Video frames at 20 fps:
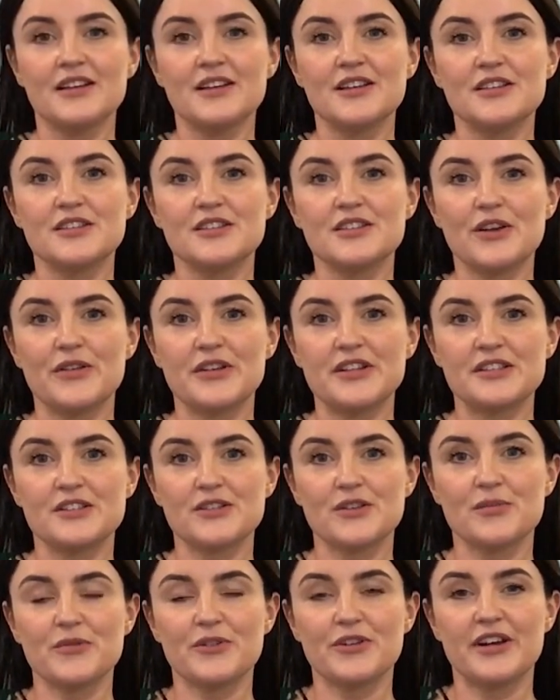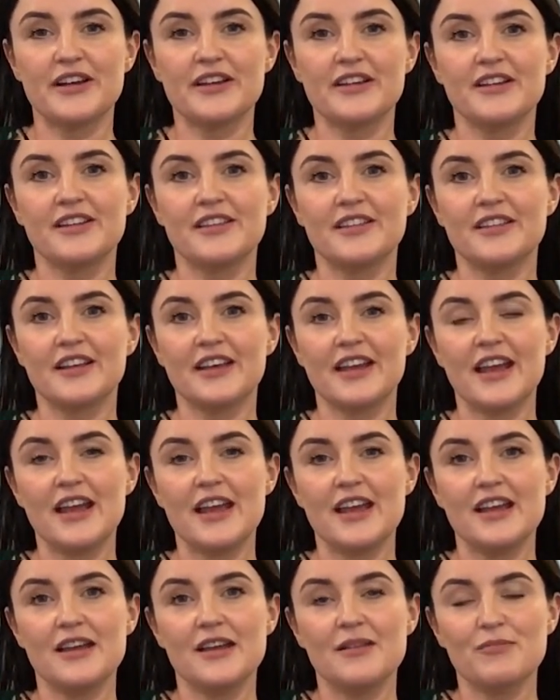So in summary, the
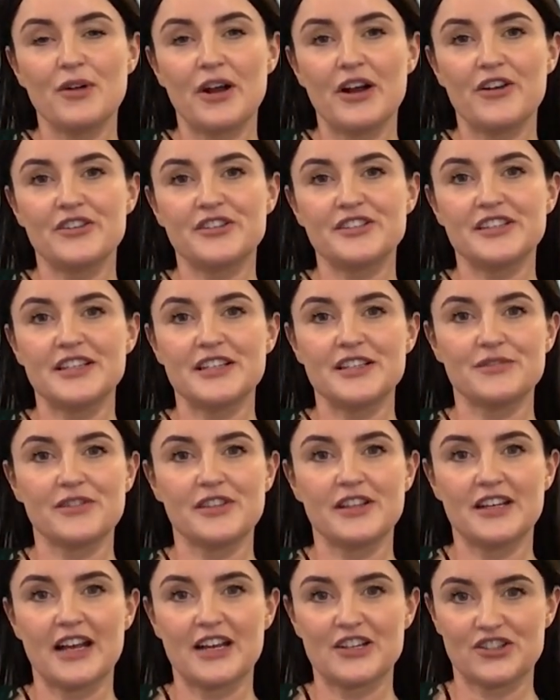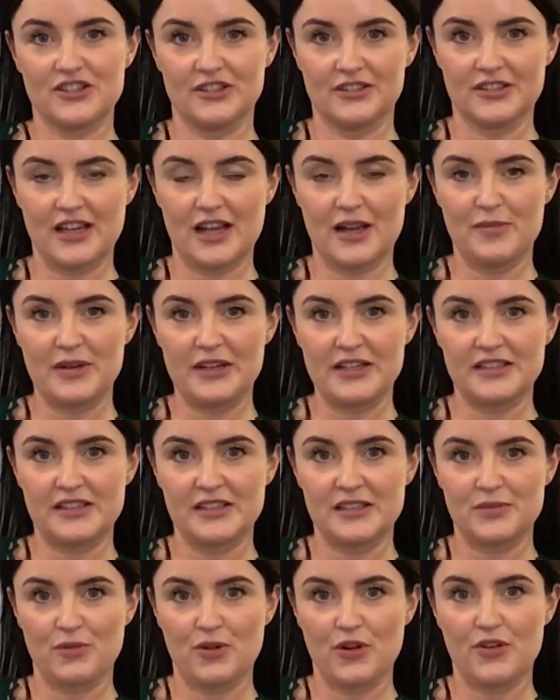key priorities for the National
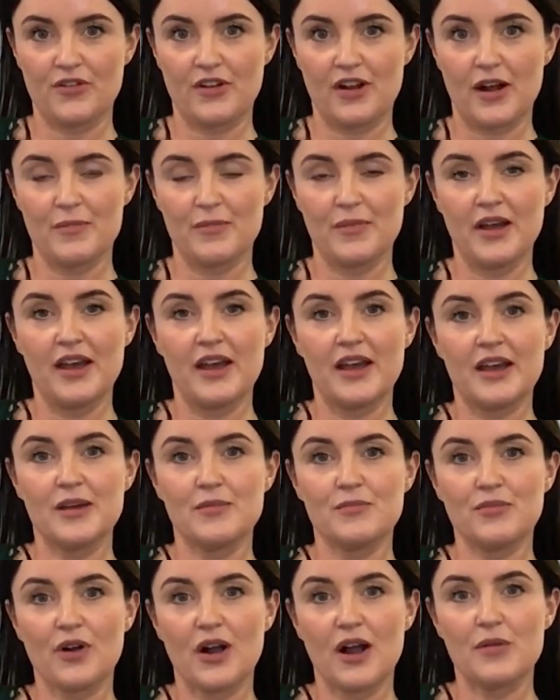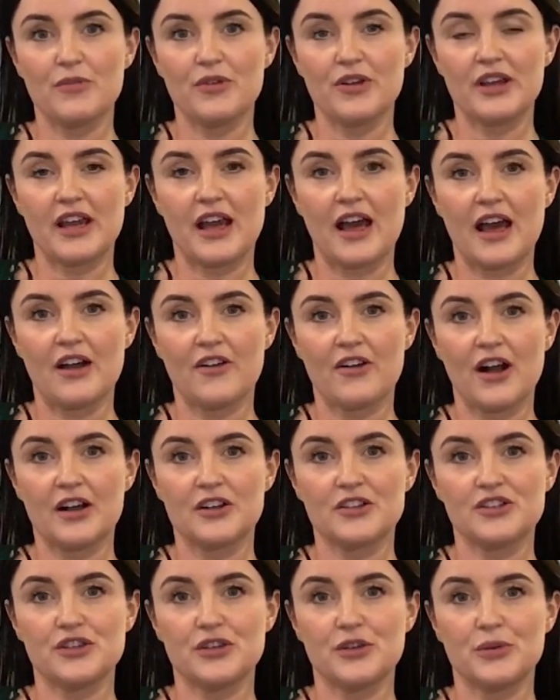Diabetes Programme in primary care are
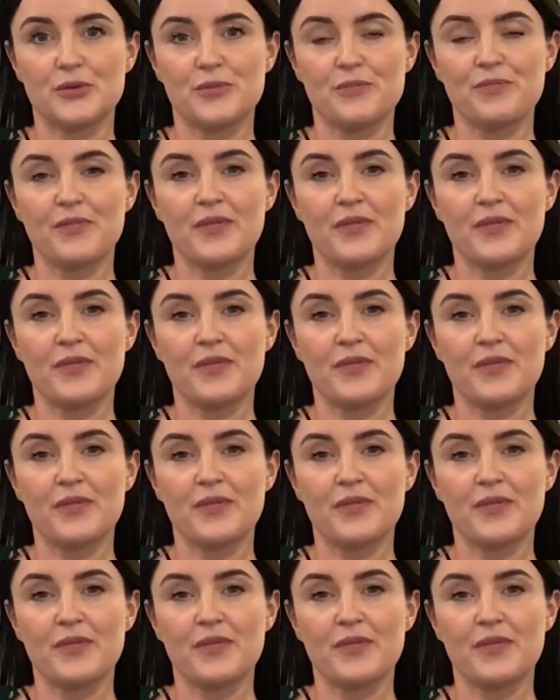to